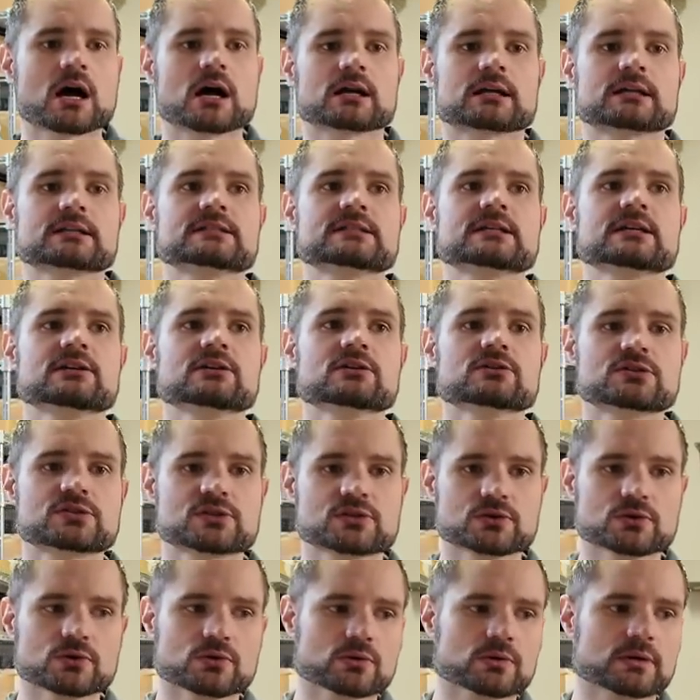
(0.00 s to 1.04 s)
continue
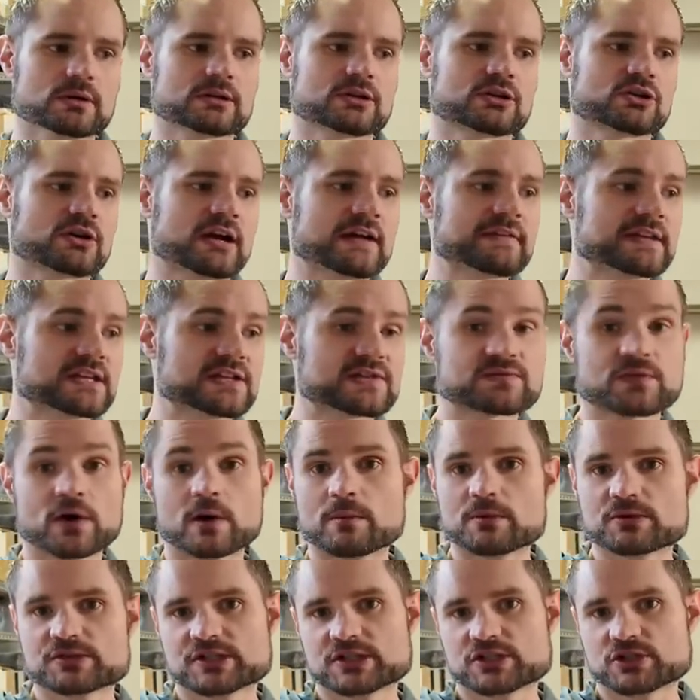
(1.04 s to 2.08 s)
to create these
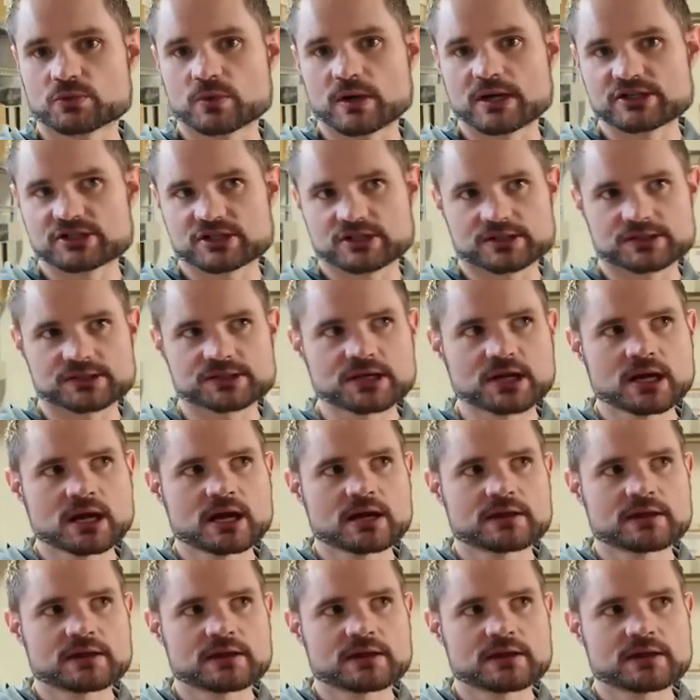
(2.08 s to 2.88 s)
FOMO situations